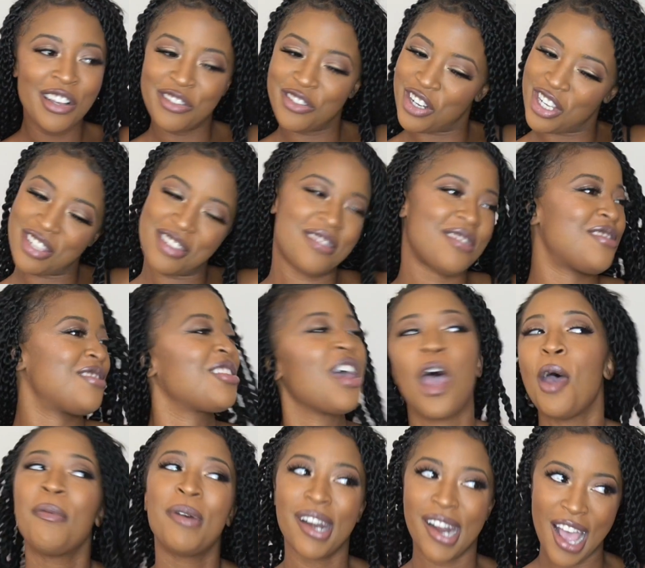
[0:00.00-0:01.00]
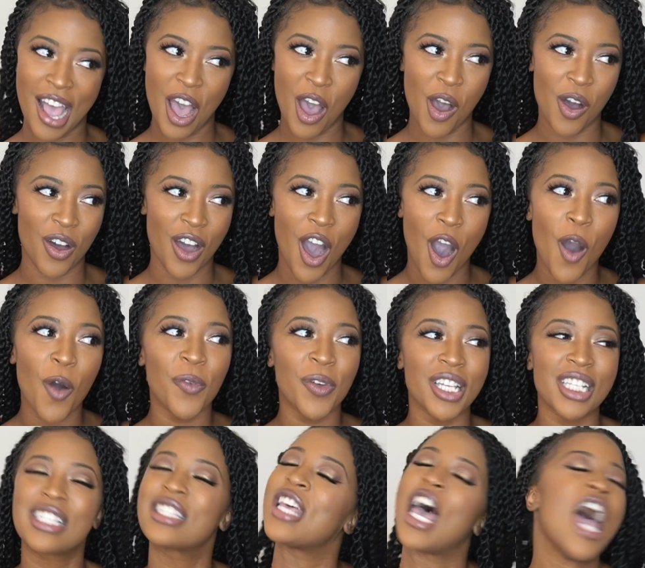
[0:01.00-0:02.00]
Just simmer down,
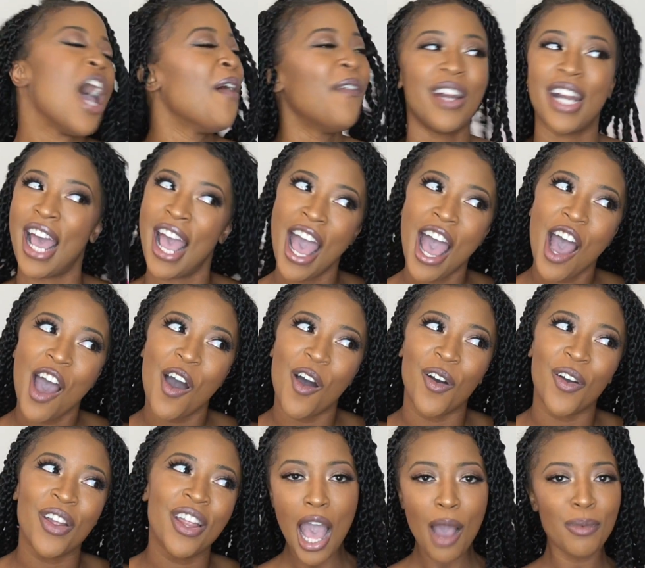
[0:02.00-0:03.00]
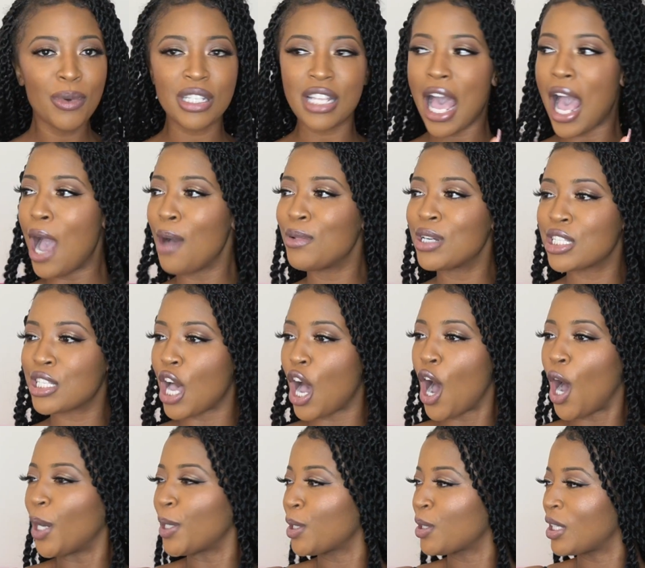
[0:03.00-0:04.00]
homie. Simmer down. I was
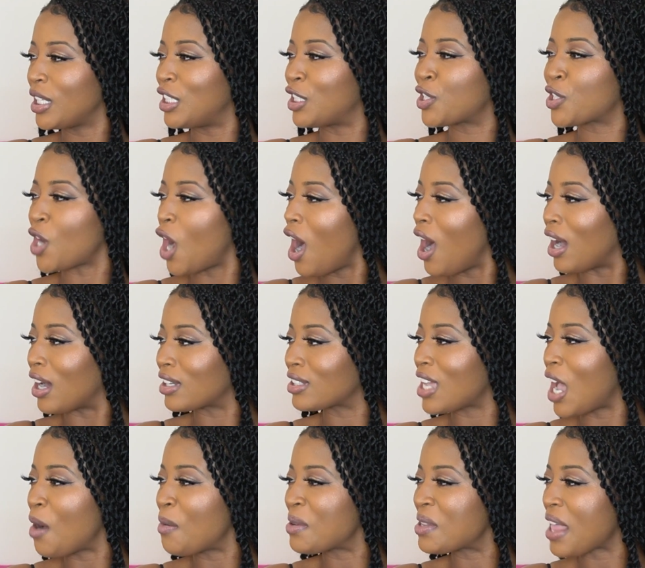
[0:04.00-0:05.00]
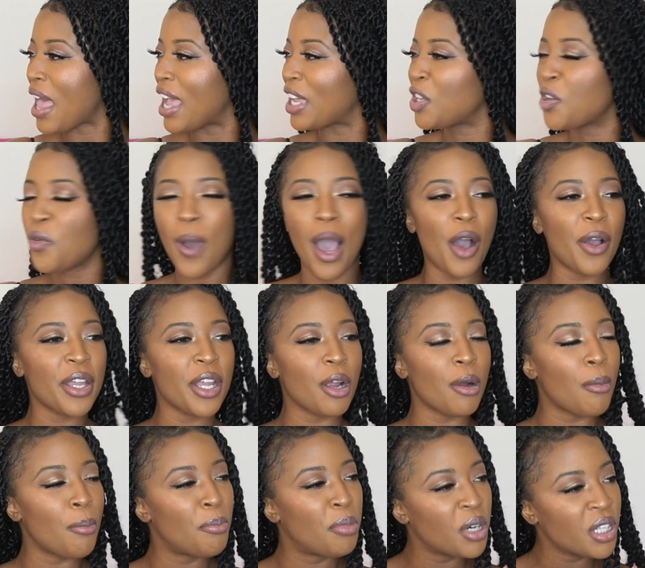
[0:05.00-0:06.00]
utterly shocked. I was like, you out
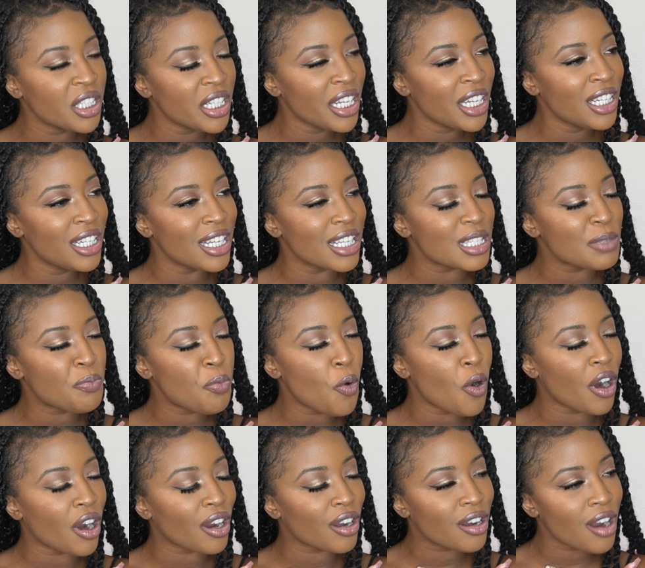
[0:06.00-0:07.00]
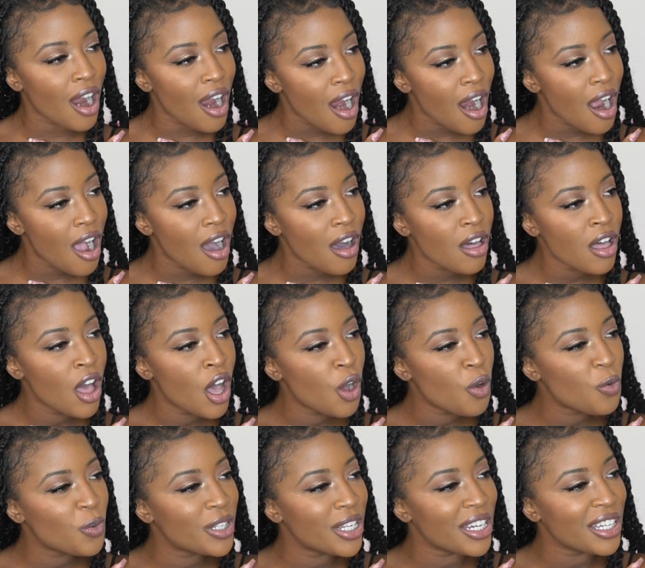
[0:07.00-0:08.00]
here bullying this poor girl
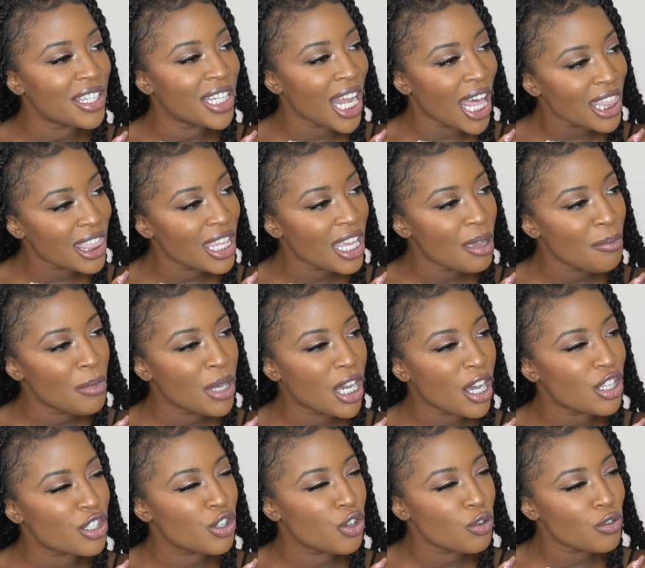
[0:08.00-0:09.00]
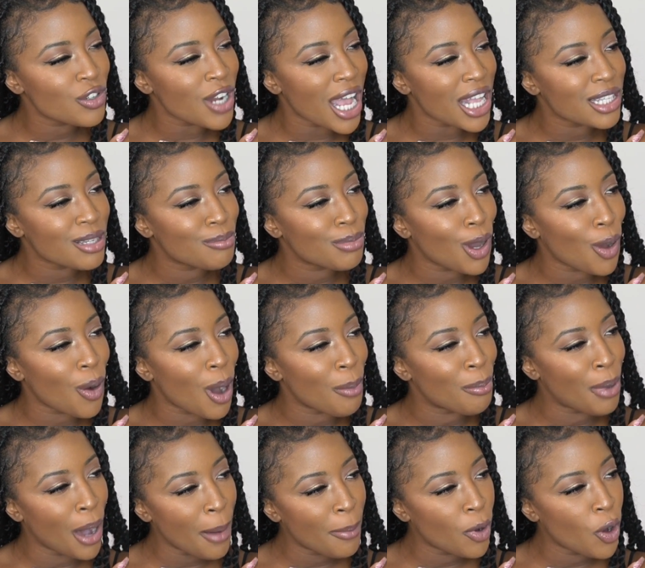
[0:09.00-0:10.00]
who did nothing because you tried to blow
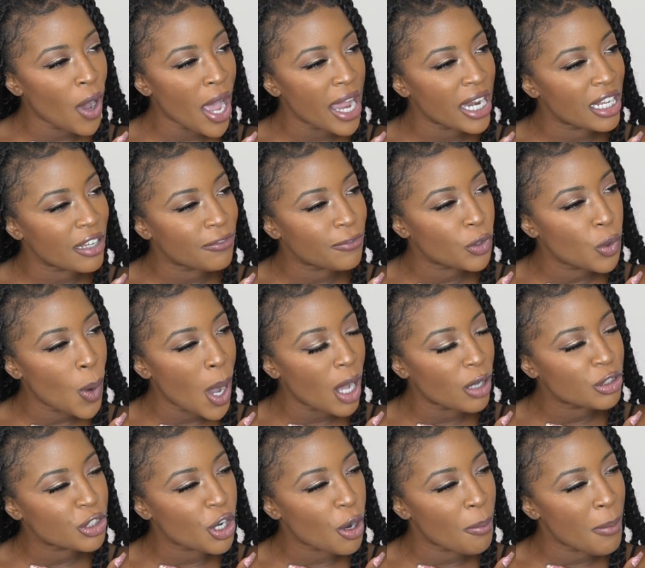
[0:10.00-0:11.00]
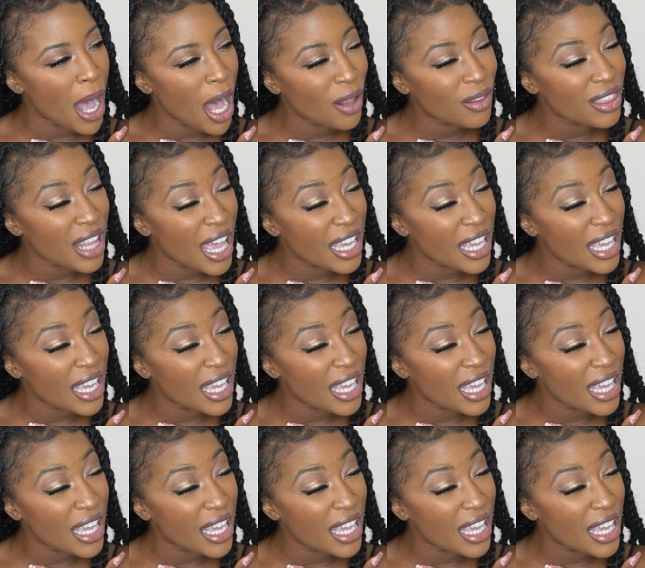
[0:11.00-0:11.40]
a bubble and it flew out your mouth